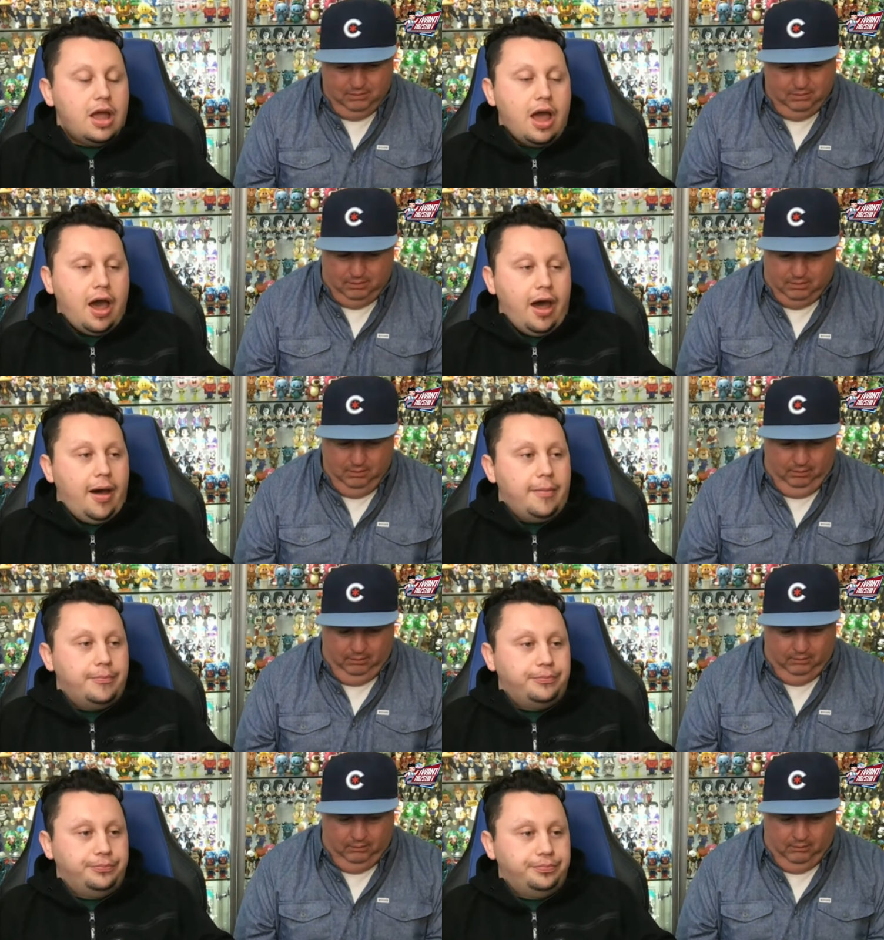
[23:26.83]

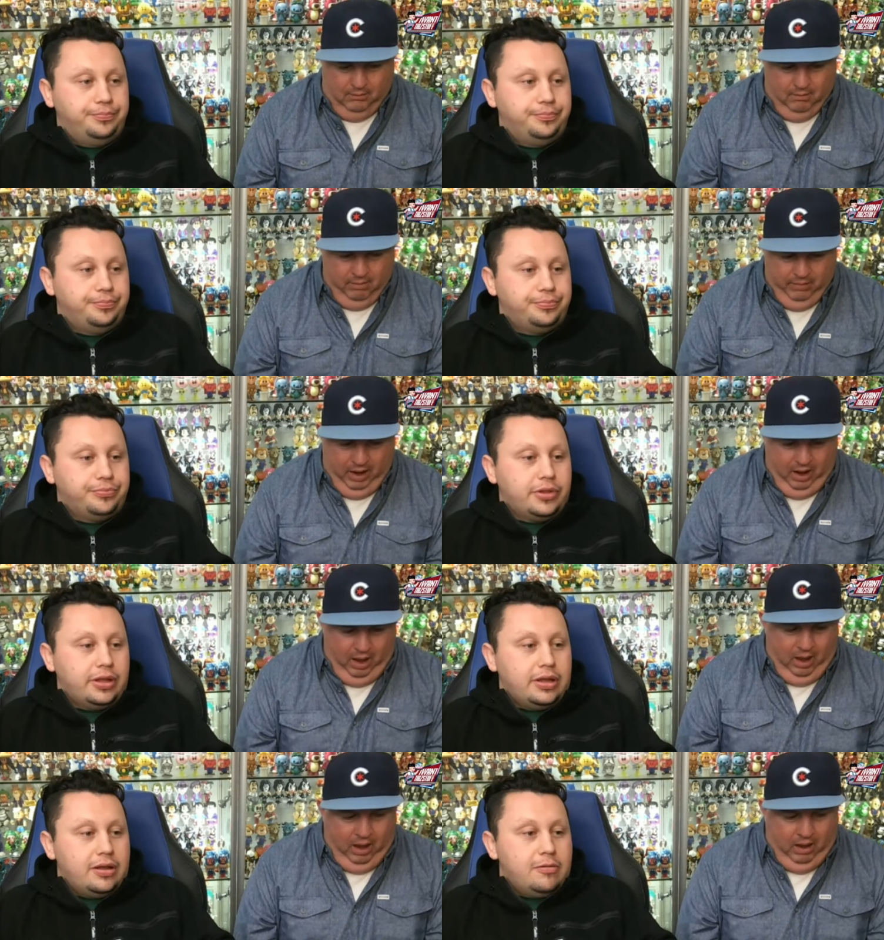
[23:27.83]
Speaker 1: Um,
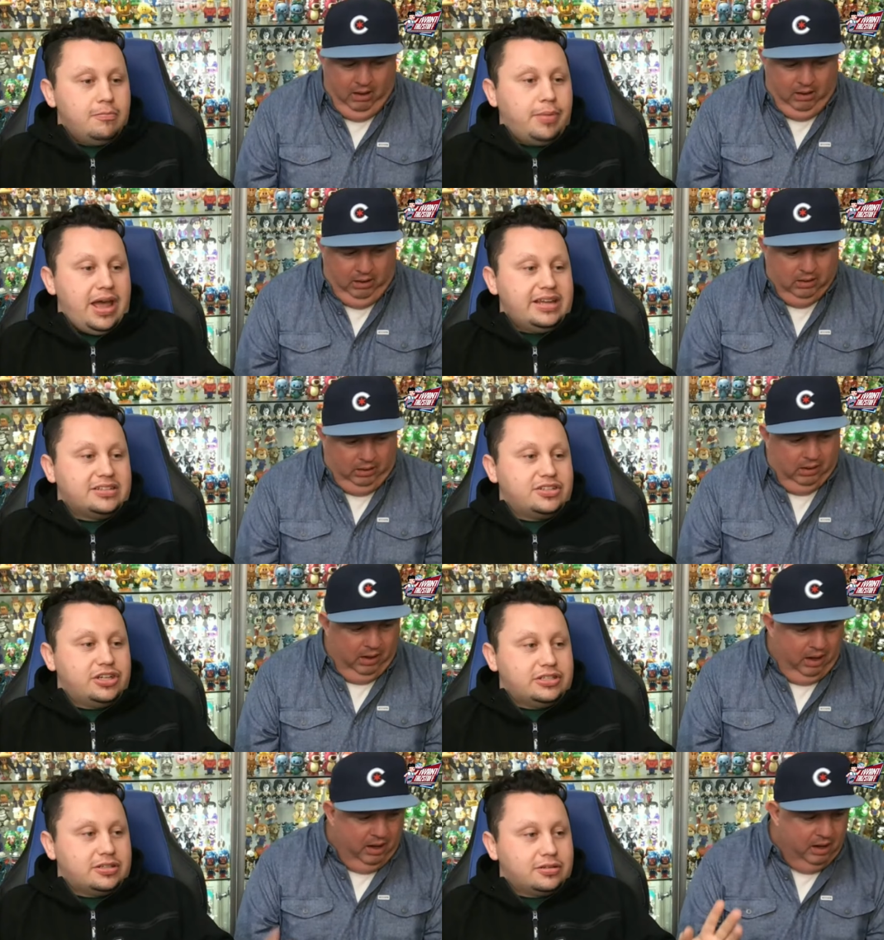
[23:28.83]
but it's
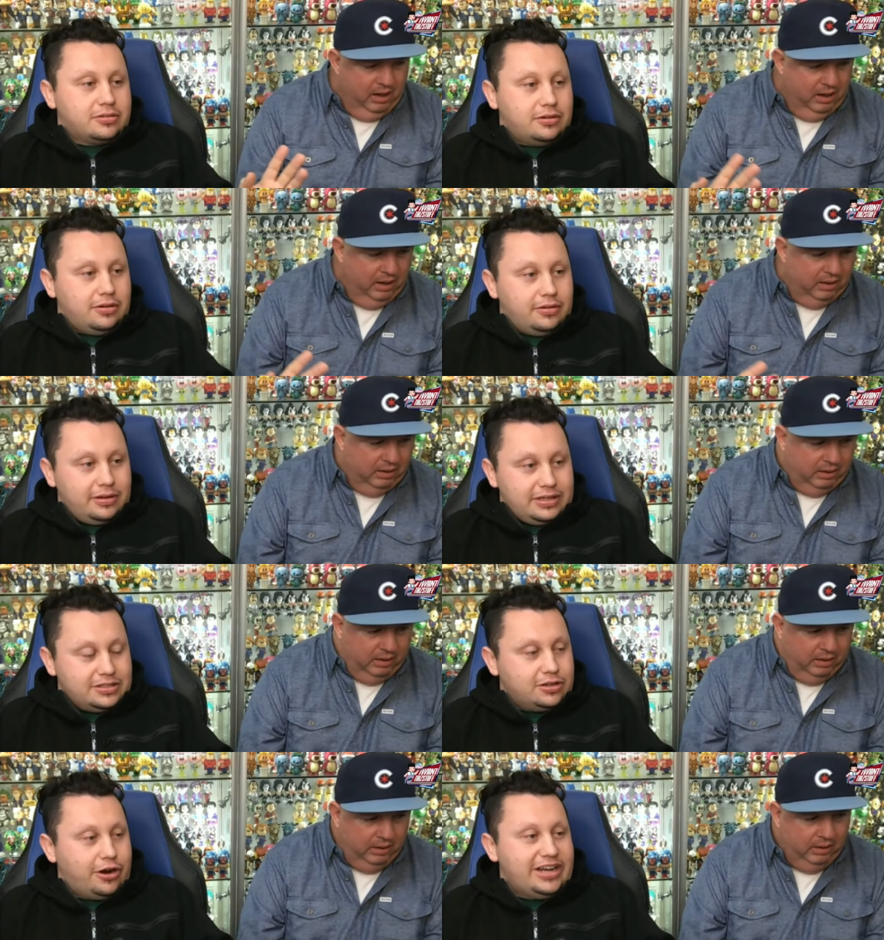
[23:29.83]
just it's
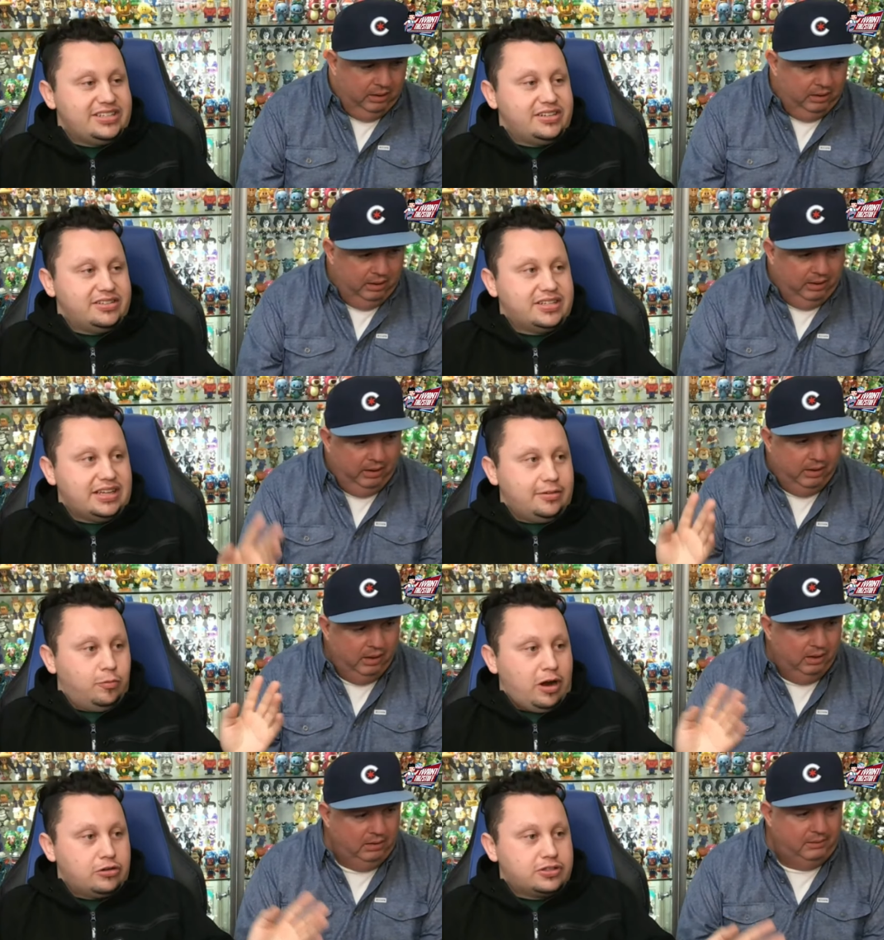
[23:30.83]
crazy to see
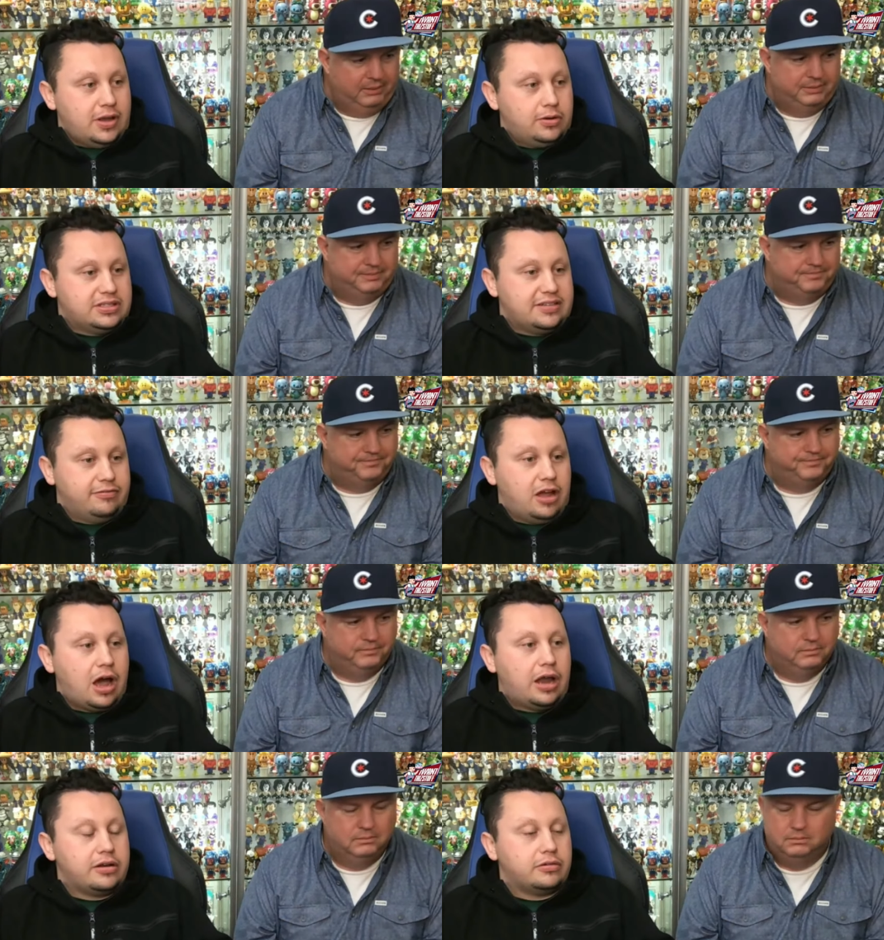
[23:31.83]
where sodas have
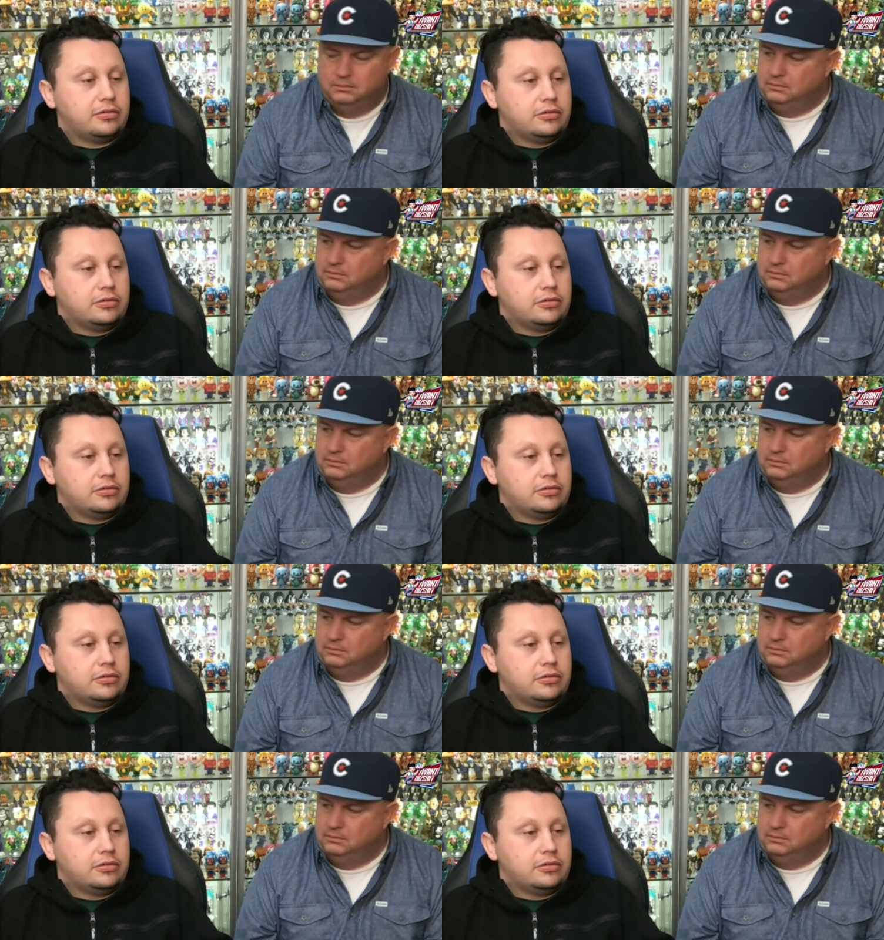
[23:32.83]
gone